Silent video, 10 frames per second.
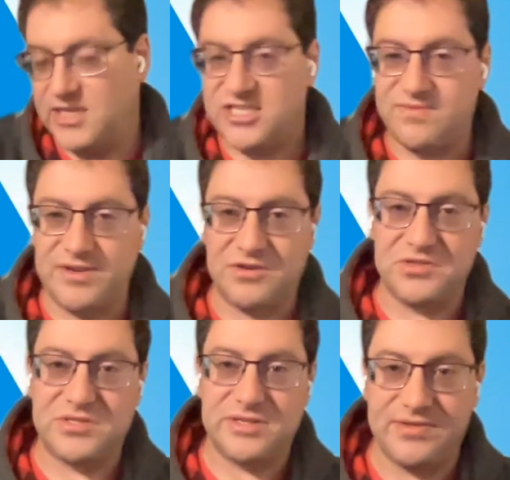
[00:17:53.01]

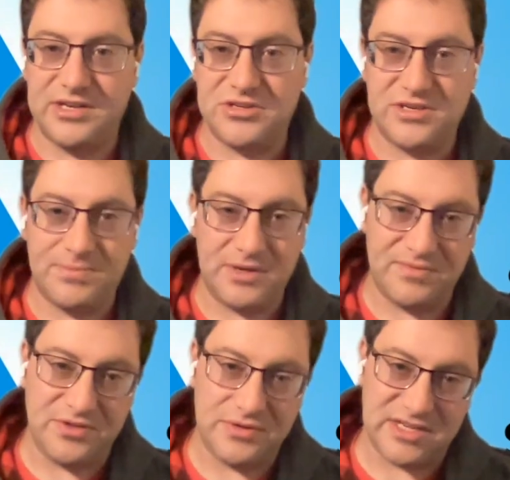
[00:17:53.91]
Spheres of Leadership
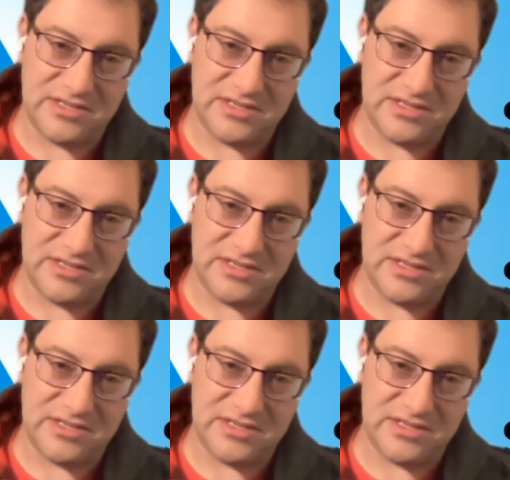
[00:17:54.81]
Influence.